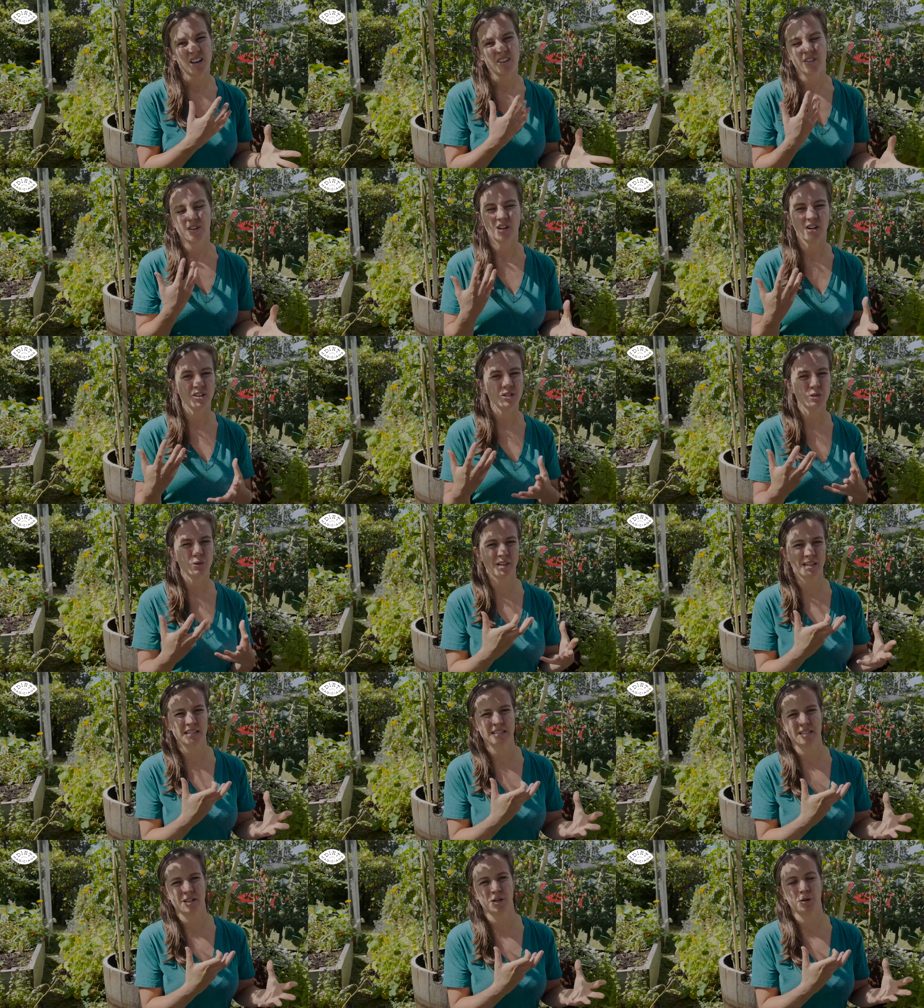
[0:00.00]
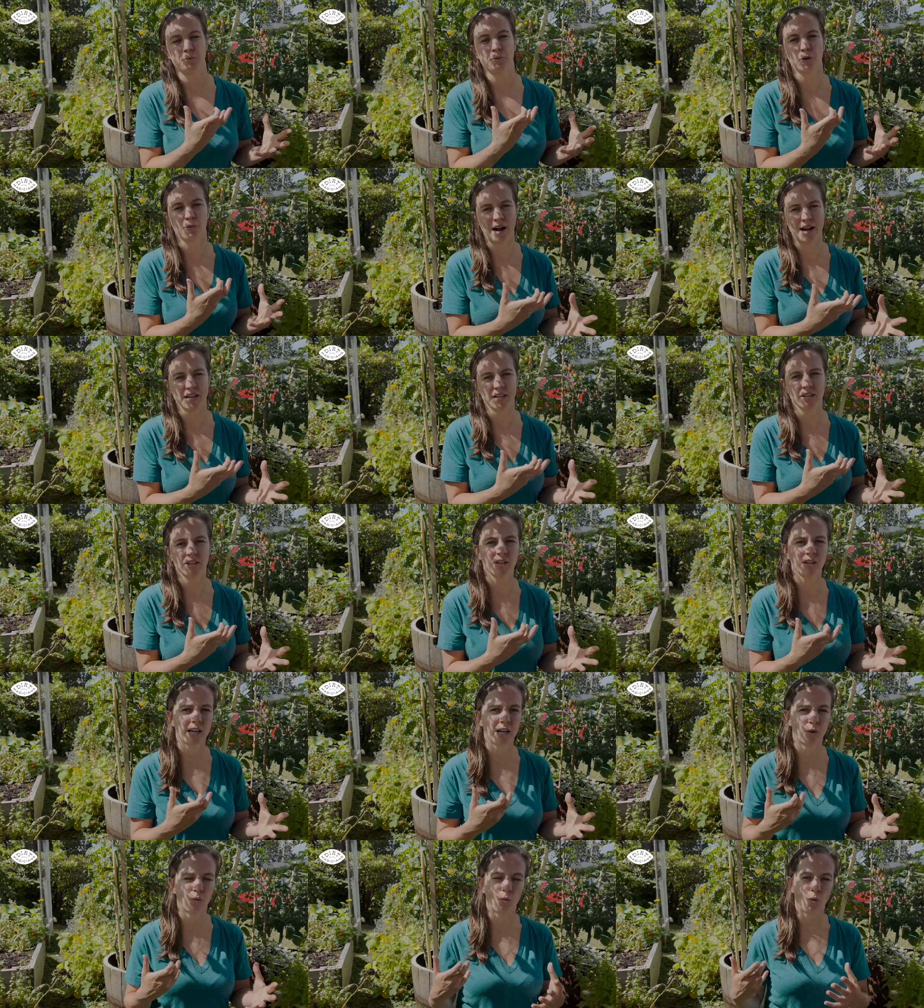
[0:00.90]
They're also considered perennial
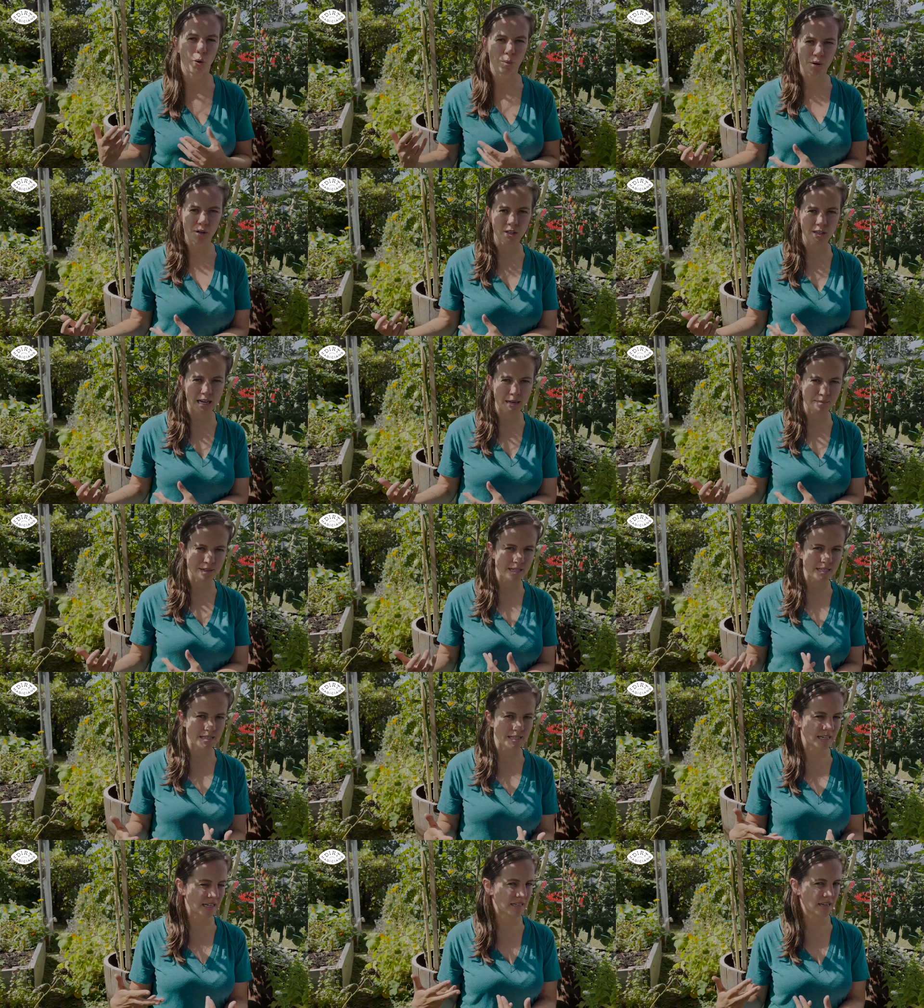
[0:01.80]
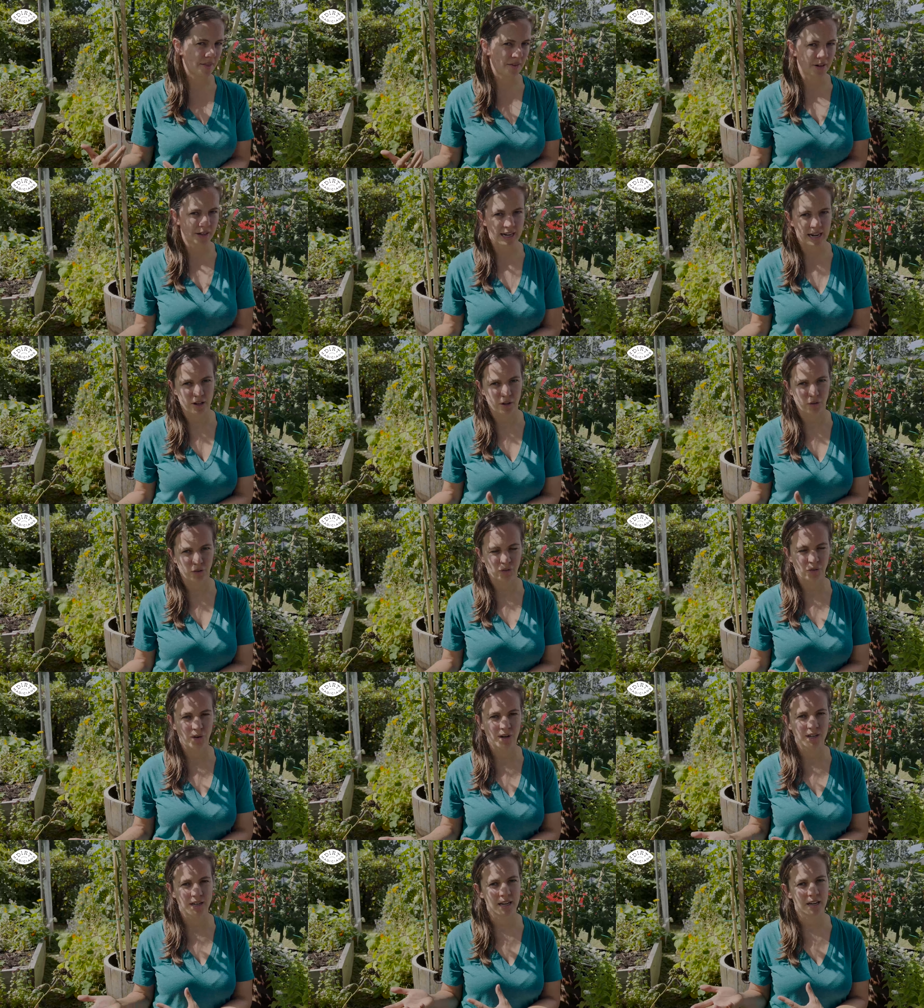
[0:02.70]
in warmer climates like Southern
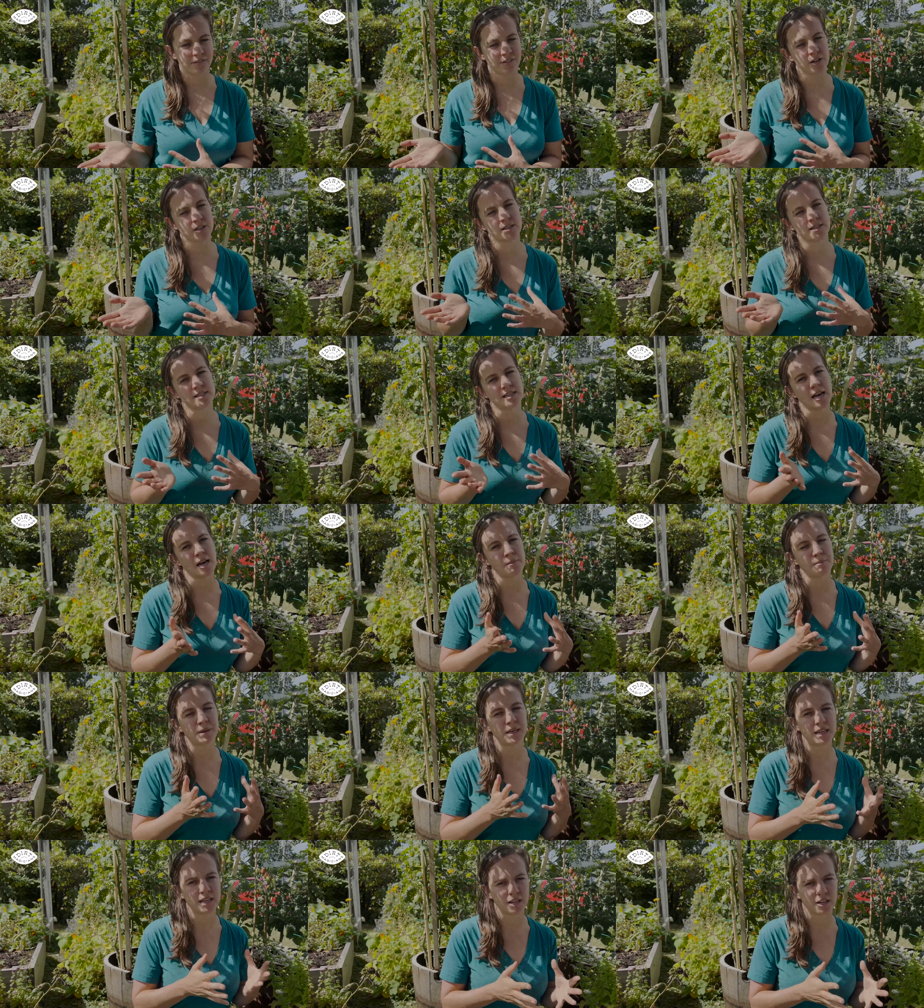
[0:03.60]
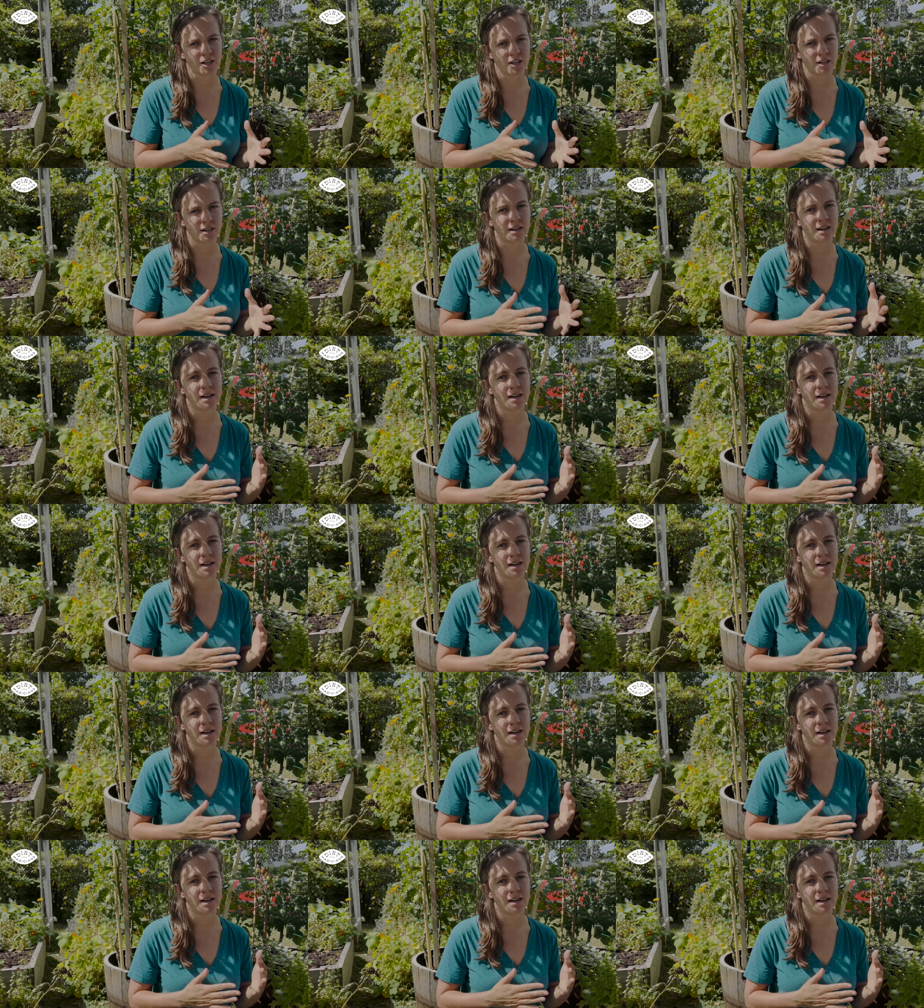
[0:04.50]
California versus up here.